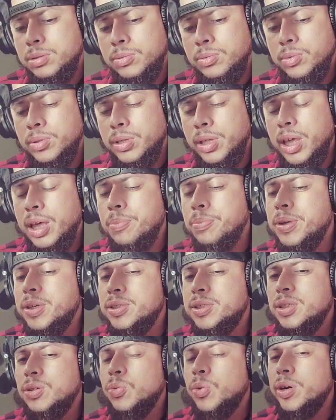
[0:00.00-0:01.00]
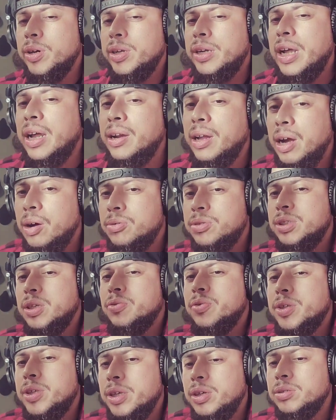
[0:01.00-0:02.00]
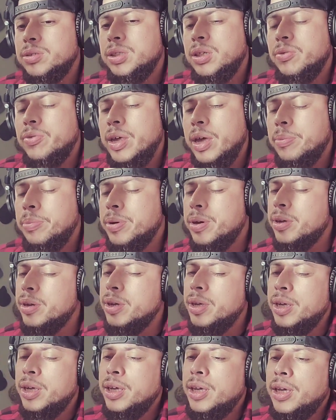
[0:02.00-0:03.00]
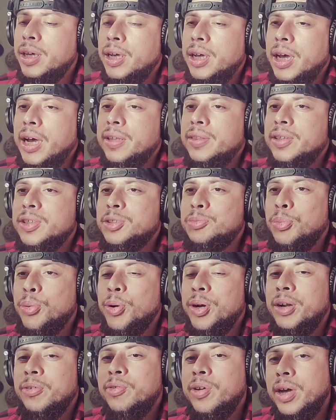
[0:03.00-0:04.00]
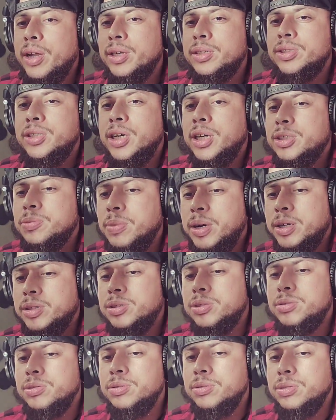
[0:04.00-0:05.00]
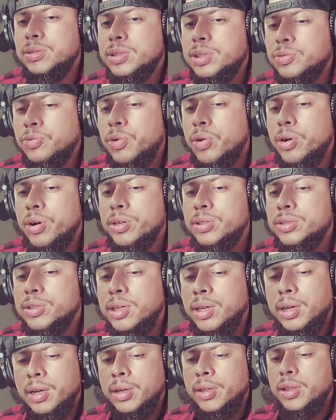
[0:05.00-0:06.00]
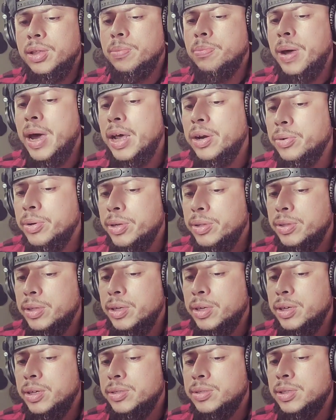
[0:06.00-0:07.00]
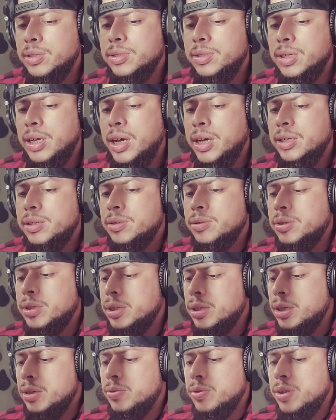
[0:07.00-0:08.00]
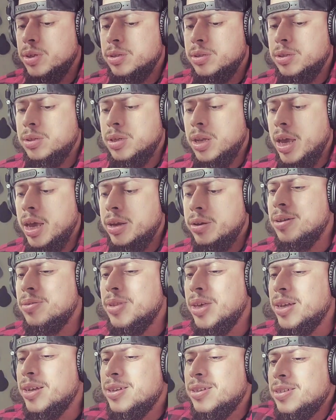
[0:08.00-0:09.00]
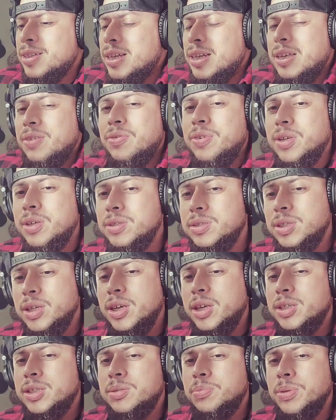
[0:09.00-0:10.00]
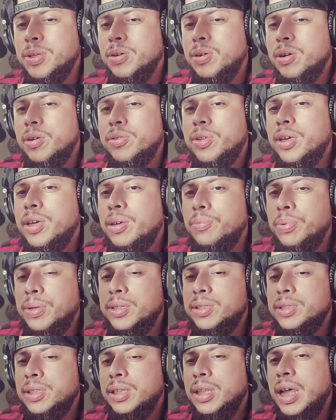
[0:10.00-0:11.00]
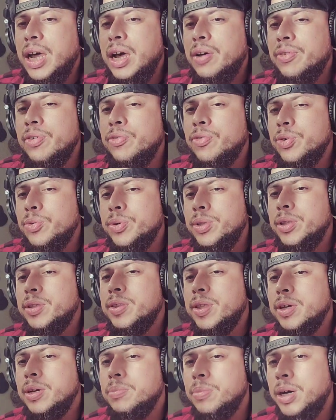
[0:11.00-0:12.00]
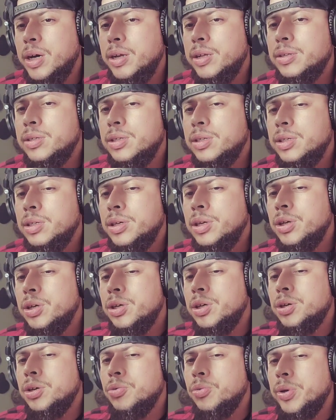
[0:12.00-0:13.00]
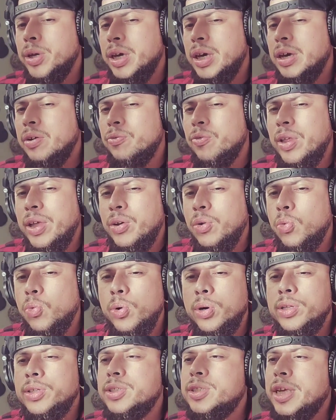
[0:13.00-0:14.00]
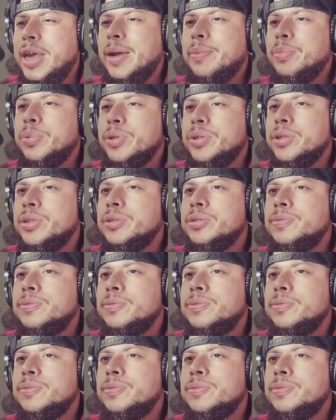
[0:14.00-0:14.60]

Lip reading: MPC ONE, and I was even guilty of that. But at this point, I've kind of changed my tune as far as the battery thing is. It's not even a standard that even exists beyond the MPC Live. If you really think about it, we have like one sampler.